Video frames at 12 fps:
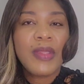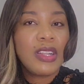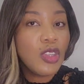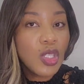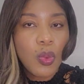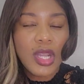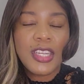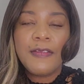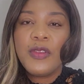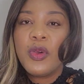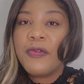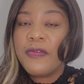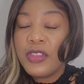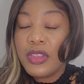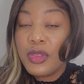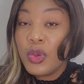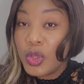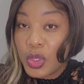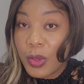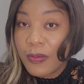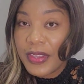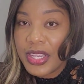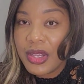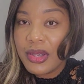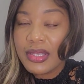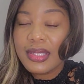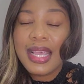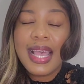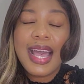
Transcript: Just watch a few YouTube videos